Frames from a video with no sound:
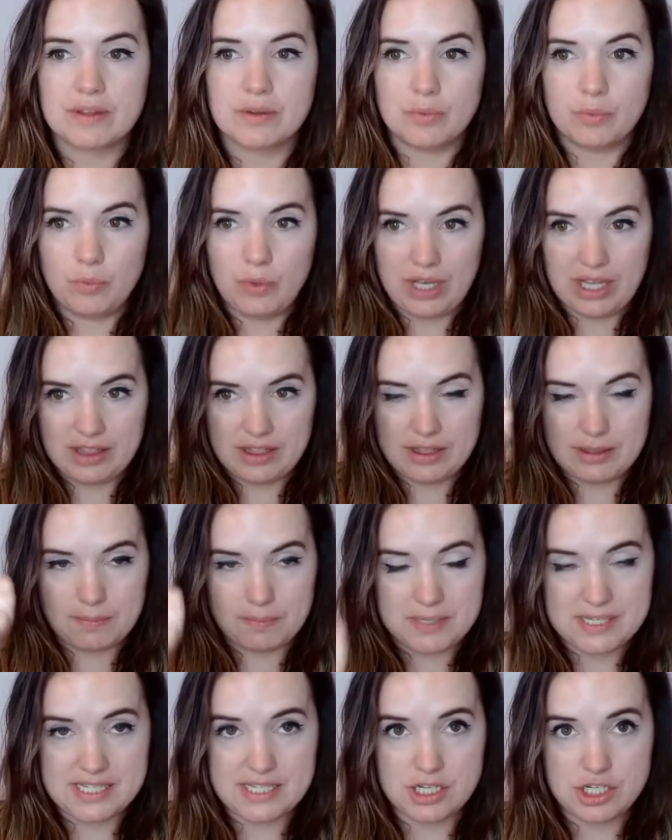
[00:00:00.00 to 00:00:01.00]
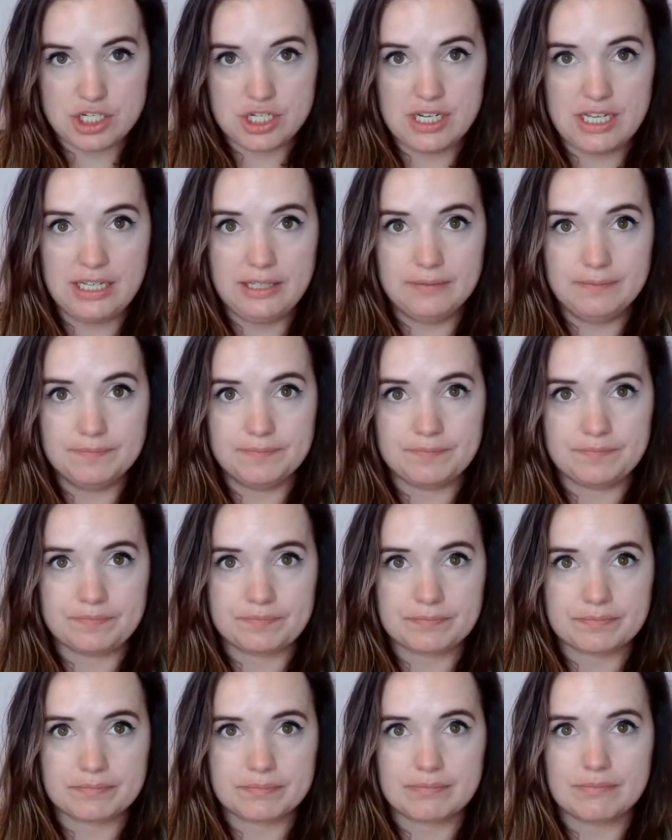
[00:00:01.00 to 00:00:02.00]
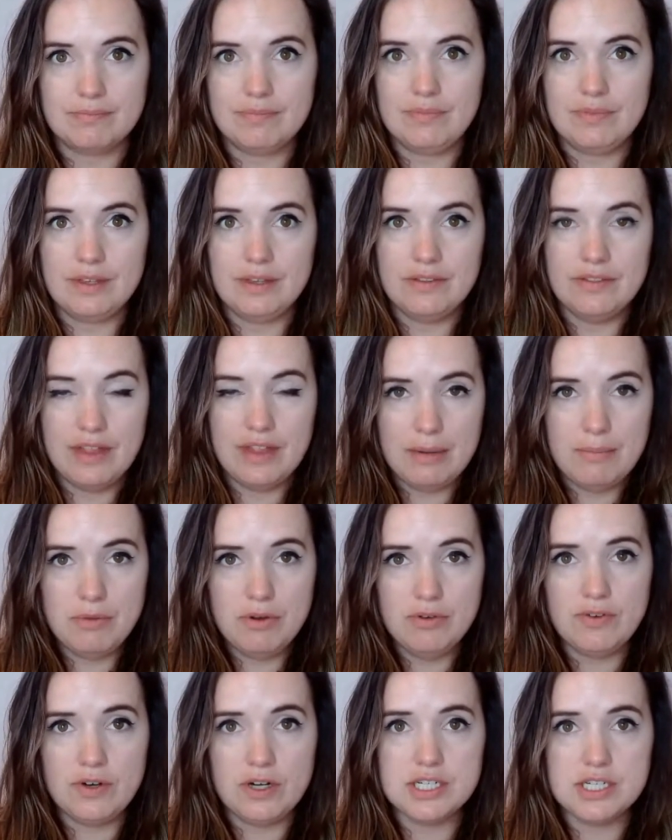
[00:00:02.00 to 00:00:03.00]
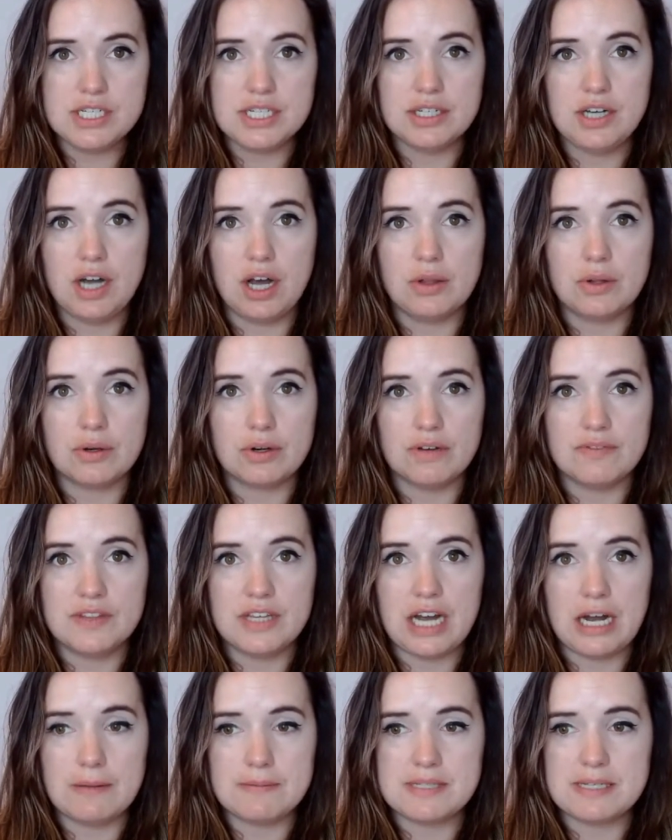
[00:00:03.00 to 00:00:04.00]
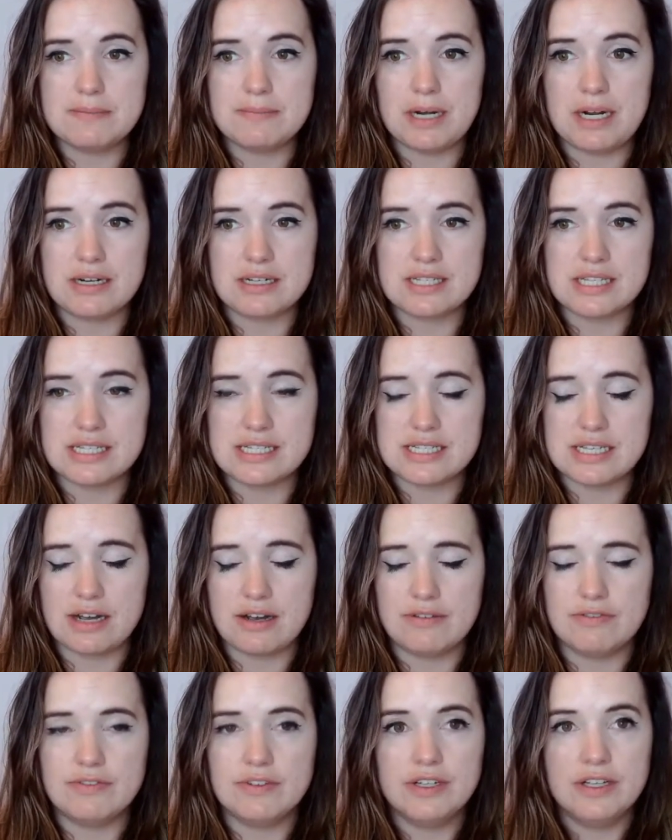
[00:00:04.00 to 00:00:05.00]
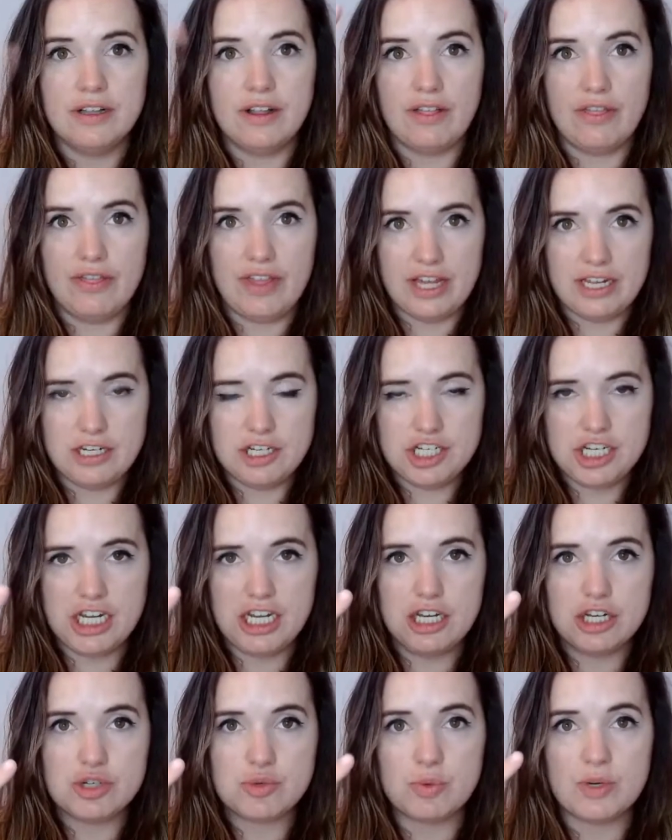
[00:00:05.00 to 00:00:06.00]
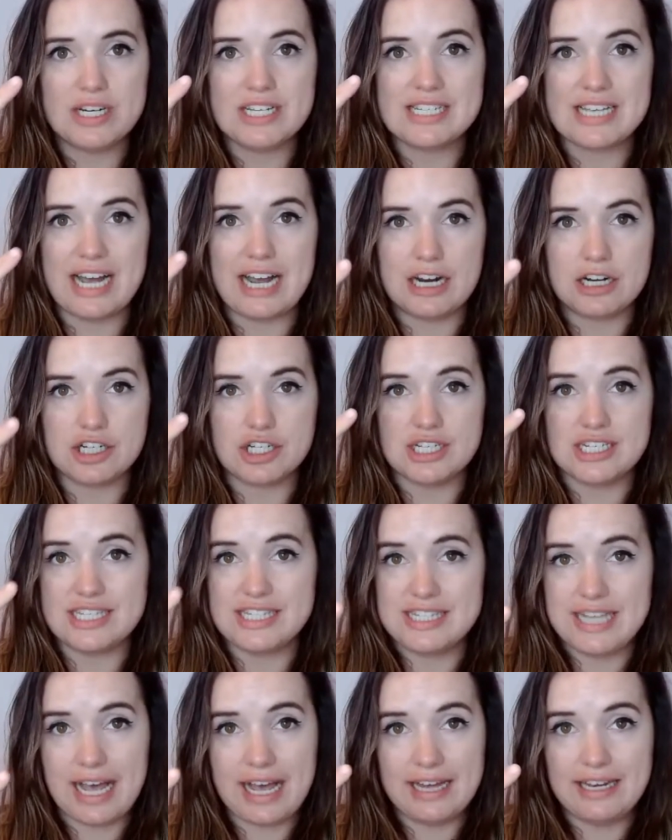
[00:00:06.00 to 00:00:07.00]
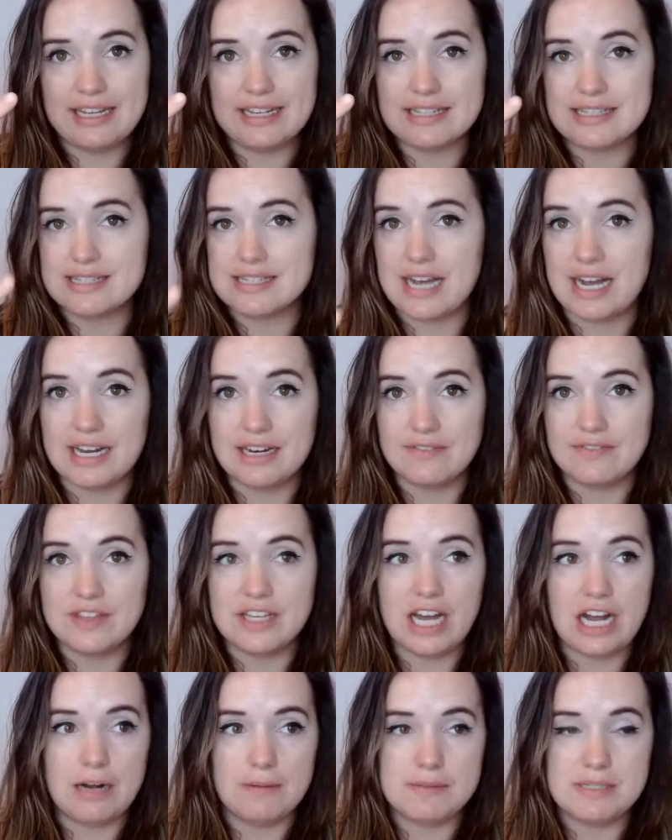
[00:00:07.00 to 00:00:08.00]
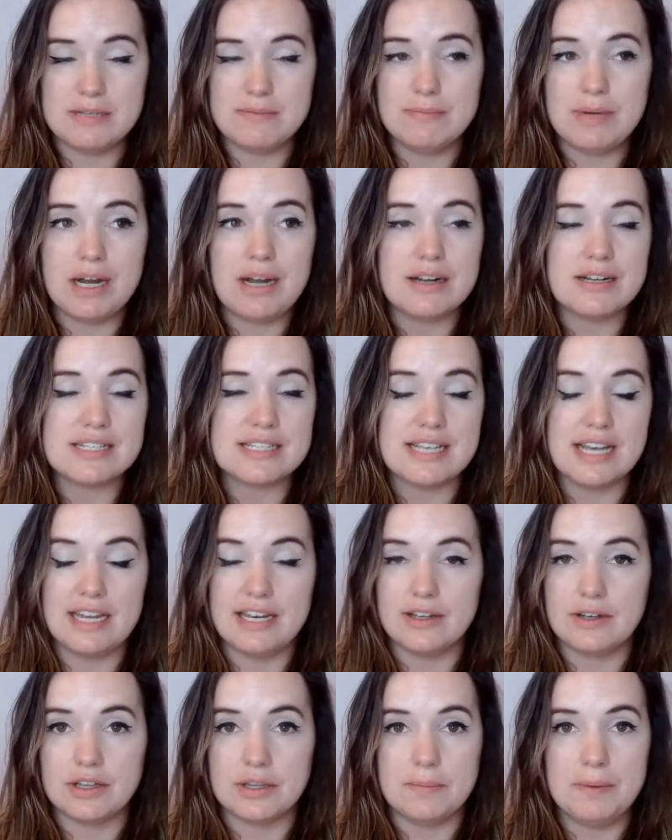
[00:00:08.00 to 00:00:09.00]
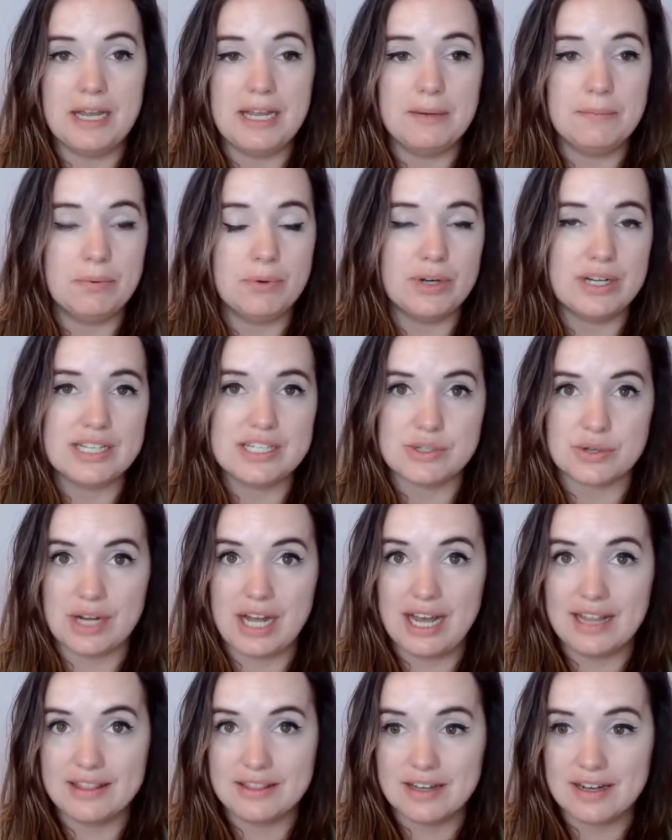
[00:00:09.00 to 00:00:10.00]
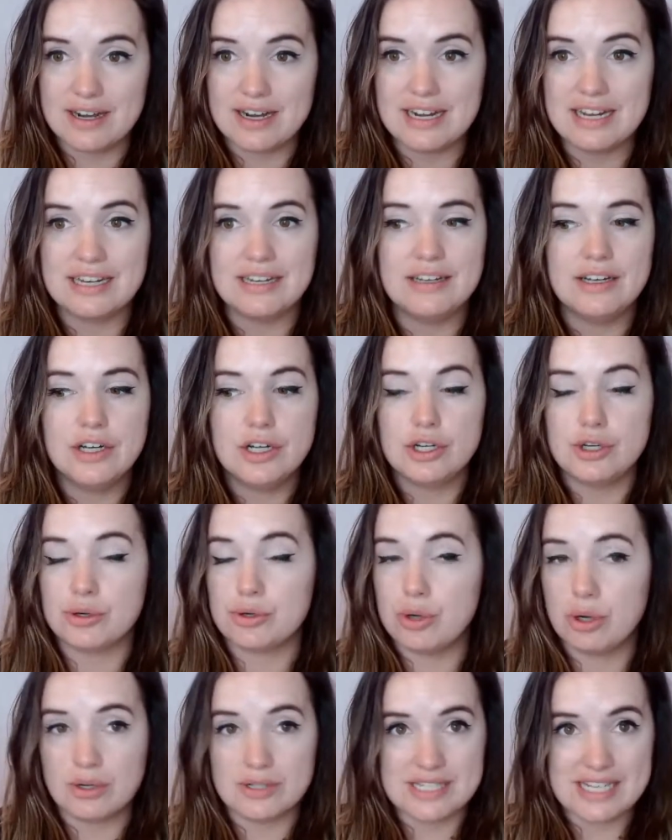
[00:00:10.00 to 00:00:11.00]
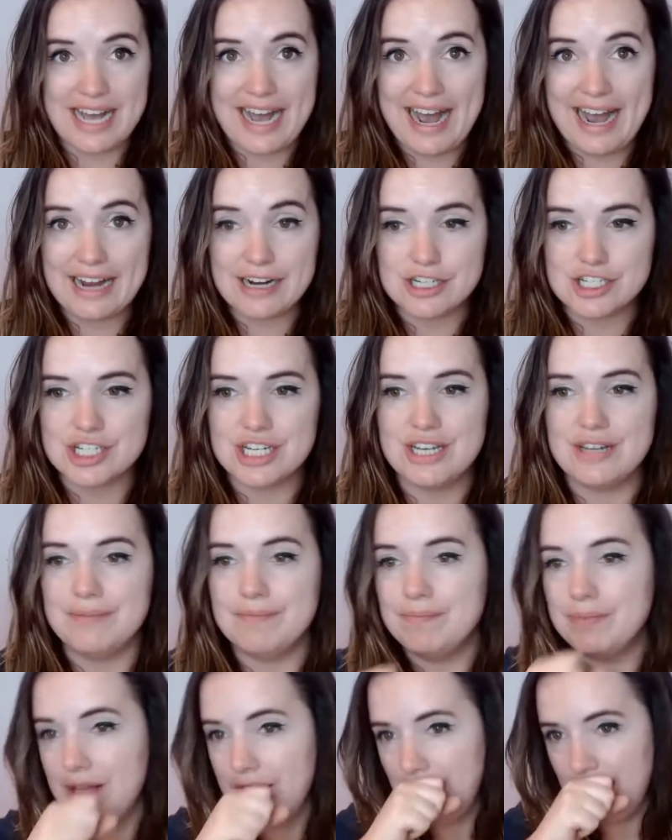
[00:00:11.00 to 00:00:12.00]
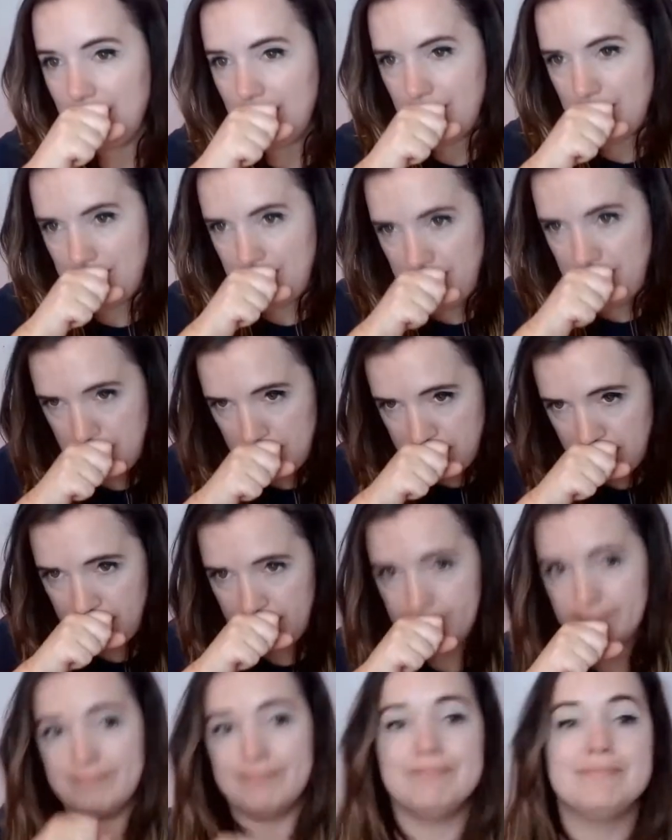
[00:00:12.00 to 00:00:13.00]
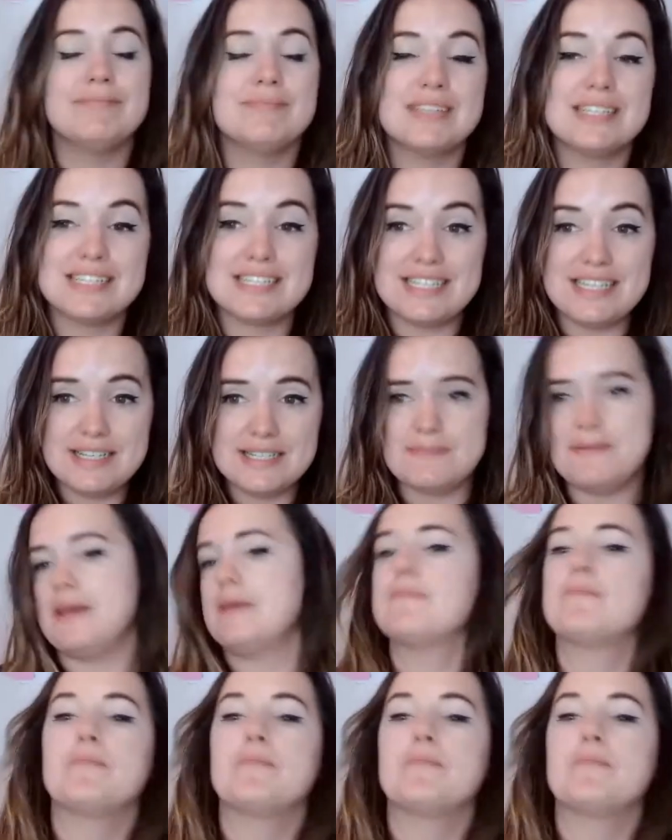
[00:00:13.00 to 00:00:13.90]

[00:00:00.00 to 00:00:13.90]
with the positioning, then move on to the color of the opt-in box itself, then change what is actually said inside of the opt-in box, hitting on the pain points, your headline, your call to action. Excuse me.